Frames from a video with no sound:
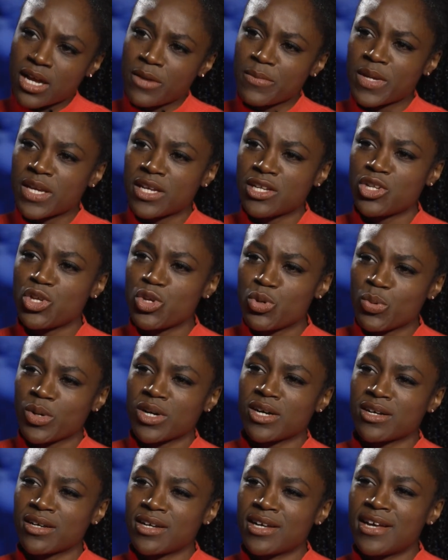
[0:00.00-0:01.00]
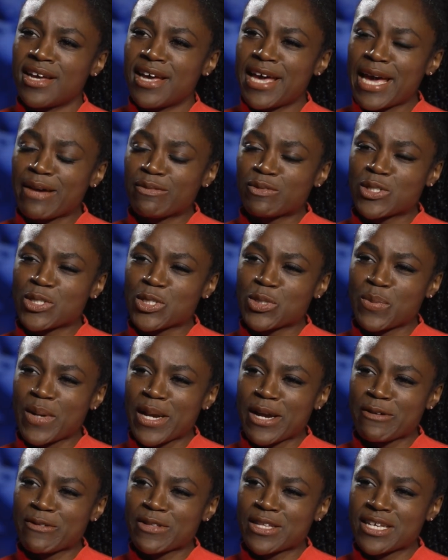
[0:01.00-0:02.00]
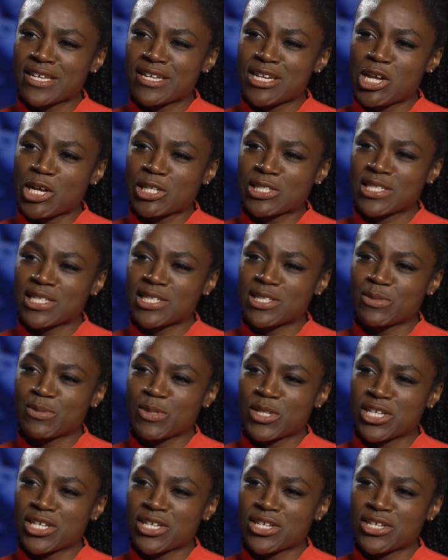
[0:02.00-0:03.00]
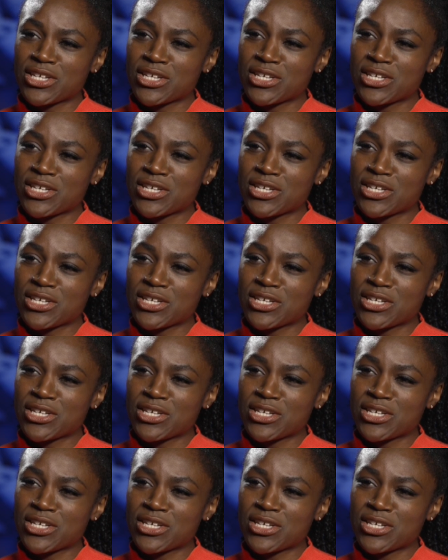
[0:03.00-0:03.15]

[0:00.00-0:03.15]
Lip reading: I mean, you were Everton's Player of the Year last season, weren't you?